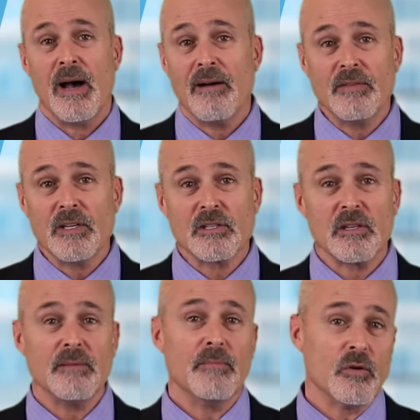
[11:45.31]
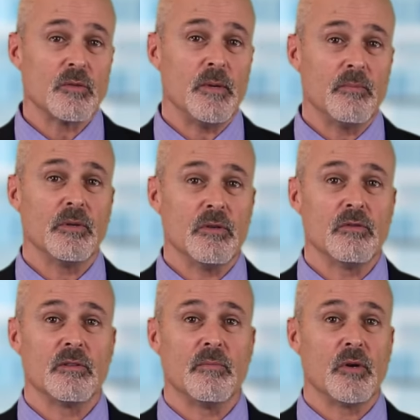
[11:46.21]
Obviously, most people
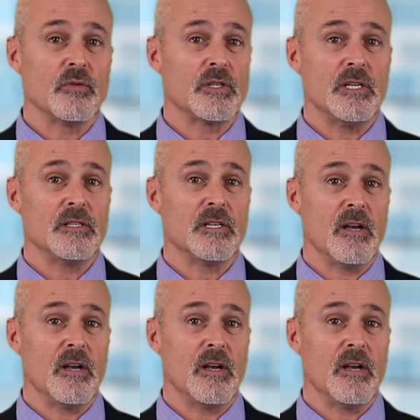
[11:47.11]
use the proceeds